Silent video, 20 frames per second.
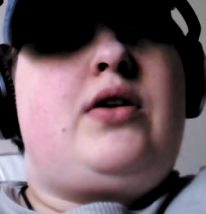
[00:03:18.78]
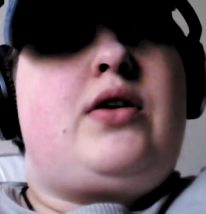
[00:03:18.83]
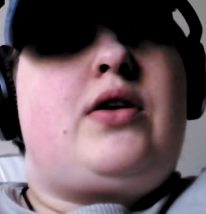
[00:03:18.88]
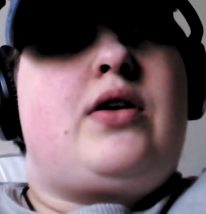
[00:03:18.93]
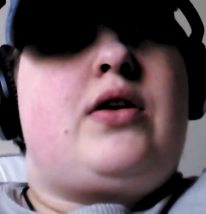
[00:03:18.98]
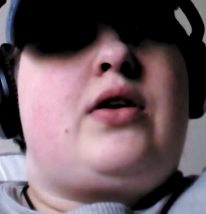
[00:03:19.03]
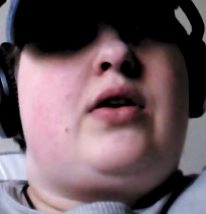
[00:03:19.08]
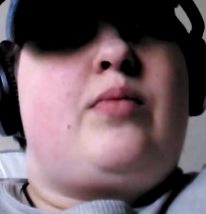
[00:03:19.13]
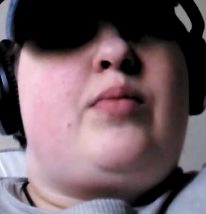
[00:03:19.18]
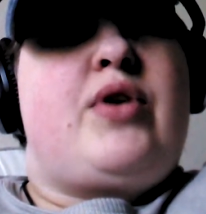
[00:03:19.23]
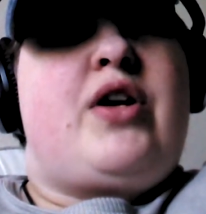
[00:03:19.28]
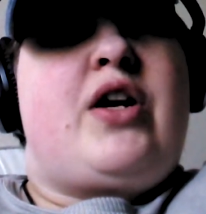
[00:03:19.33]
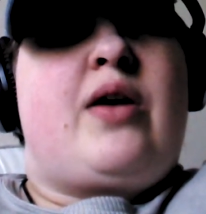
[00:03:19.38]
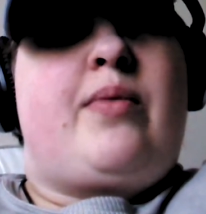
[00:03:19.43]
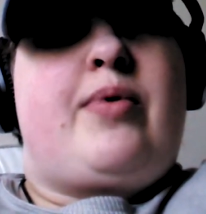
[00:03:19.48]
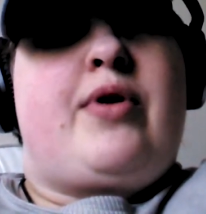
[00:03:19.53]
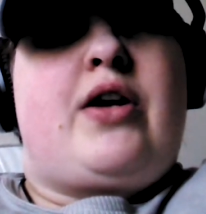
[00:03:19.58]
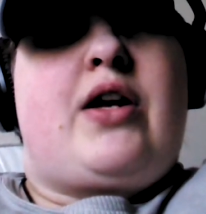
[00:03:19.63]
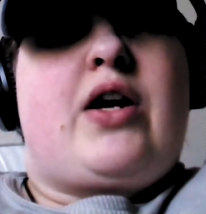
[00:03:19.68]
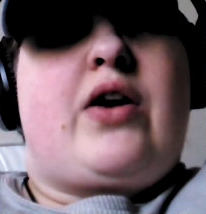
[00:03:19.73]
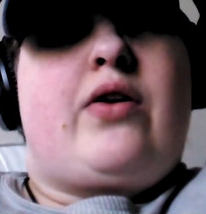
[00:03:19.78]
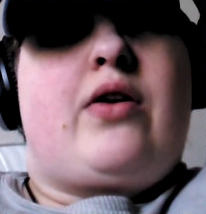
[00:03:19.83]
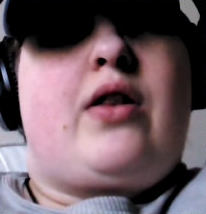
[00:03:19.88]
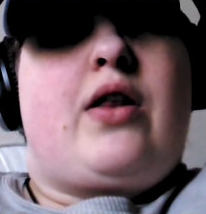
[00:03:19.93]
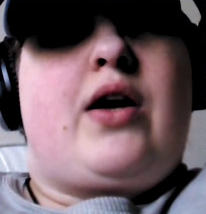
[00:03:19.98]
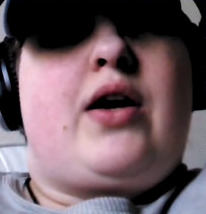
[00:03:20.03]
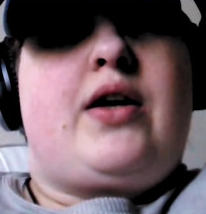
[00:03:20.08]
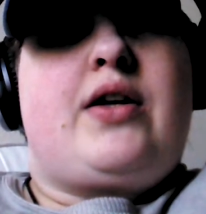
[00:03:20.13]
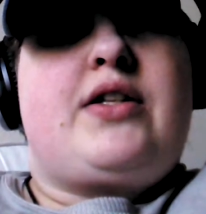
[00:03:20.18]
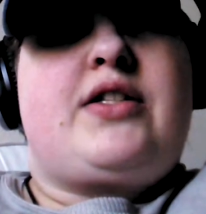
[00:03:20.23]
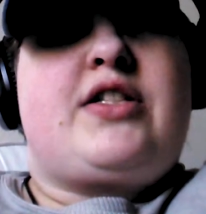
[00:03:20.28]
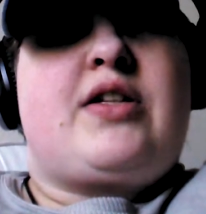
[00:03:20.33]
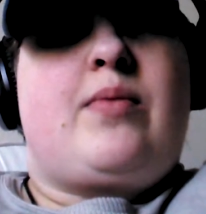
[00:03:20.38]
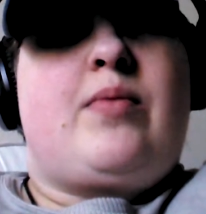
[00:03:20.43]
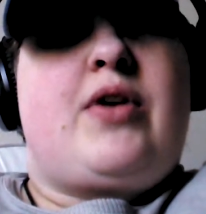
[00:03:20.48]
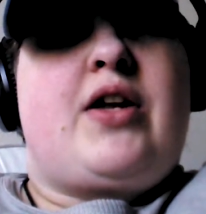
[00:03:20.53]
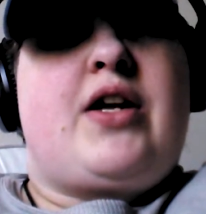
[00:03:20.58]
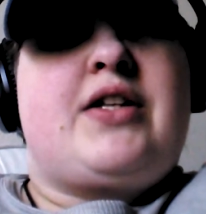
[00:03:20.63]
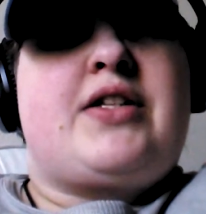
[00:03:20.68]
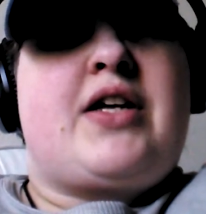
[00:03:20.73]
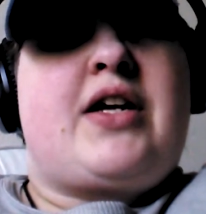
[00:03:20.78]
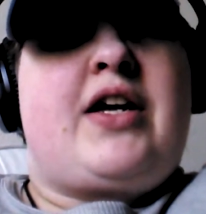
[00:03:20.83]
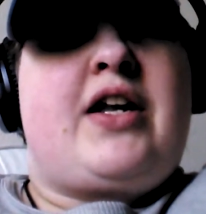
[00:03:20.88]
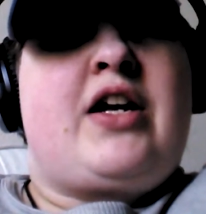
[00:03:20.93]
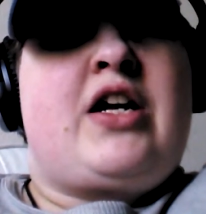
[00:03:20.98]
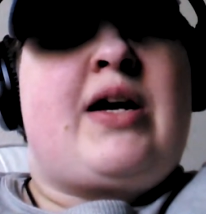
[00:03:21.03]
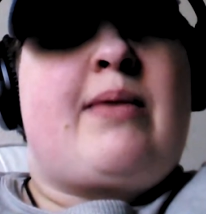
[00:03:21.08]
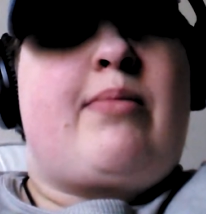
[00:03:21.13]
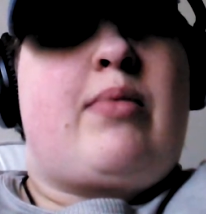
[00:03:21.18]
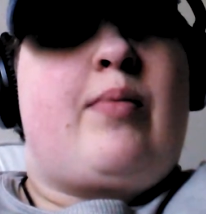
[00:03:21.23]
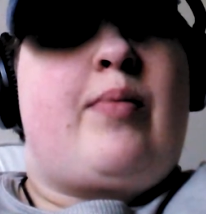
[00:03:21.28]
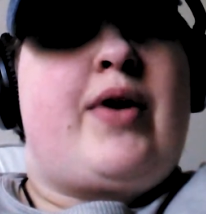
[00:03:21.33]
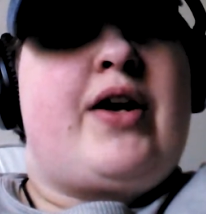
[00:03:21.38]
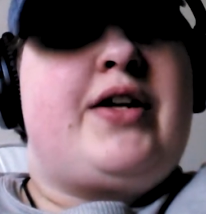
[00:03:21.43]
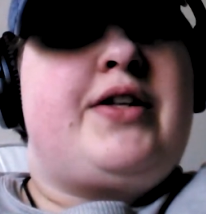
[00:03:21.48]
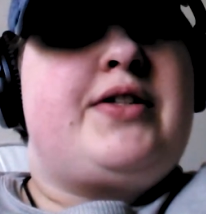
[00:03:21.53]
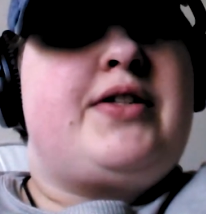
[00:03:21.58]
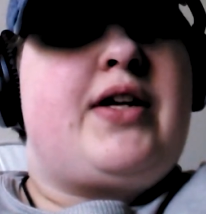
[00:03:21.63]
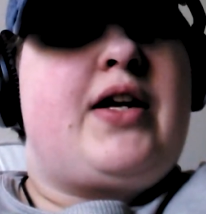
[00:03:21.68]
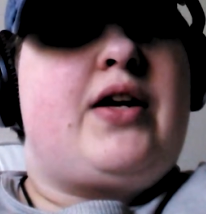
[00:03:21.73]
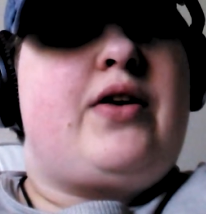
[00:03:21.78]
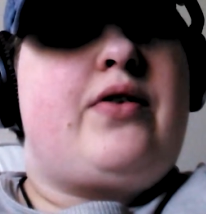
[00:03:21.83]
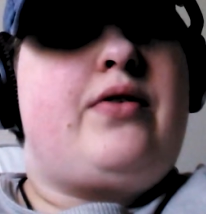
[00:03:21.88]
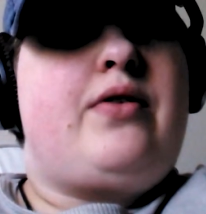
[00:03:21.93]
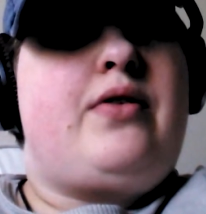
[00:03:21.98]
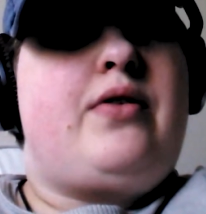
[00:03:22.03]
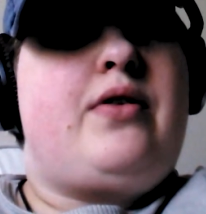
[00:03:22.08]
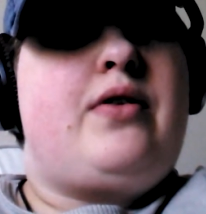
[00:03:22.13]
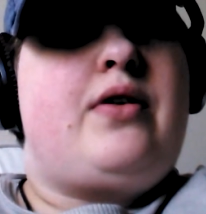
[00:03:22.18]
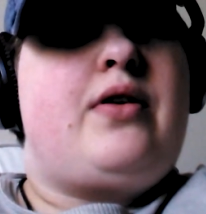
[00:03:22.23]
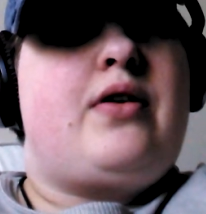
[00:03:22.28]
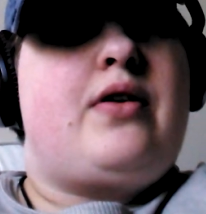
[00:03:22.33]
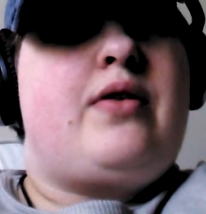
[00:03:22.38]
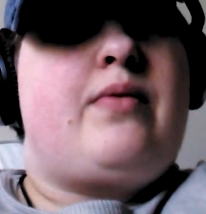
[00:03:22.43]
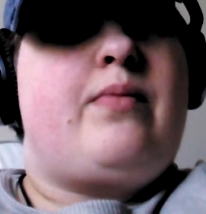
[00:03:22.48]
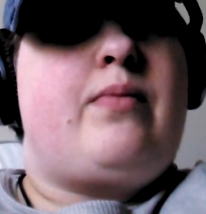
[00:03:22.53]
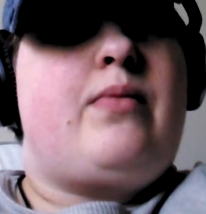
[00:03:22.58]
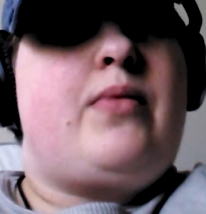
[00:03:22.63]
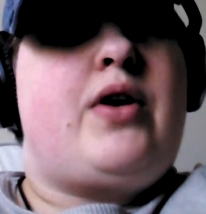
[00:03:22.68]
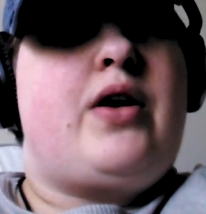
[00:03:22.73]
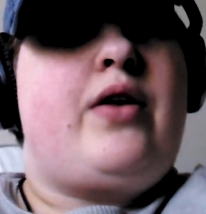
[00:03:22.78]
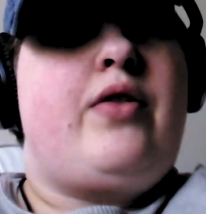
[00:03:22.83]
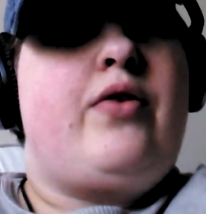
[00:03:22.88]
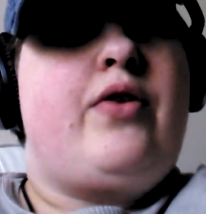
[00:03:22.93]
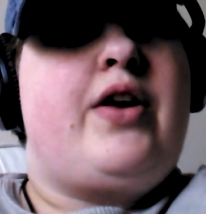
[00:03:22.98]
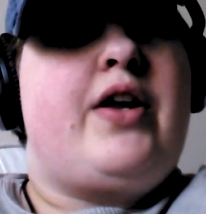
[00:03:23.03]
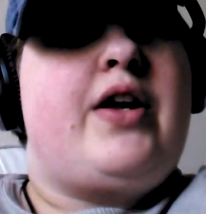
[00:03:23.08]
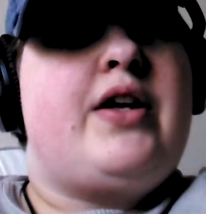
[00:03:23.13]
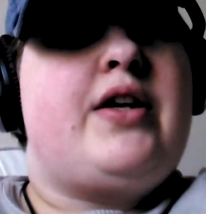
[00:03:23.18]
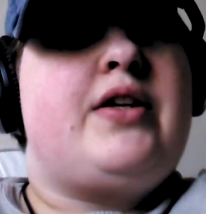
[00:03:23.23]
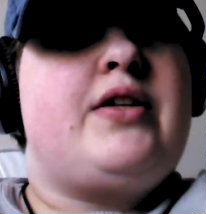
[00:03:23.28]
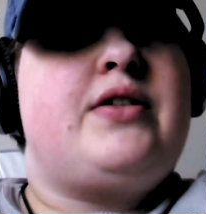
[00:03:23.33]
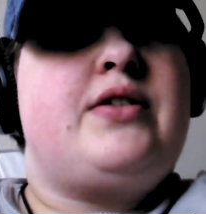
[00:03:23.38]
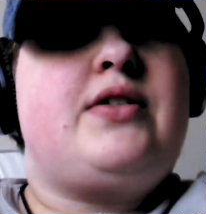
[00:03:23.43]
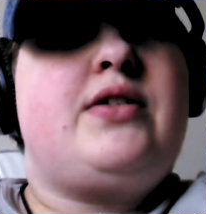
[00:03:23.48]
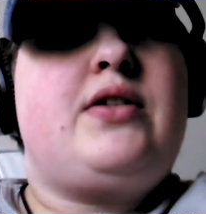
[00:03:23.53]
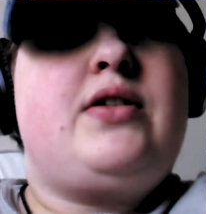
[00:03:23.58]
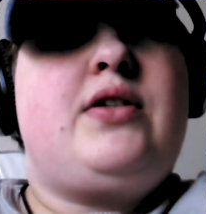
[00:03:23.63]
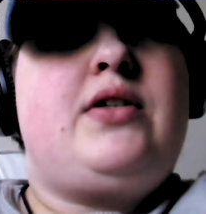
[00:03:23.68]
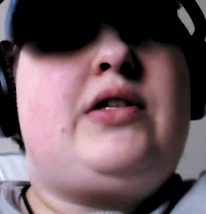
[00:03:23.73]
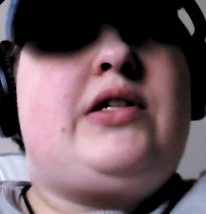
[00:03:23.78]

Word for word: uh, been up and down a lot. Some days I get a couple bites down, um, other days,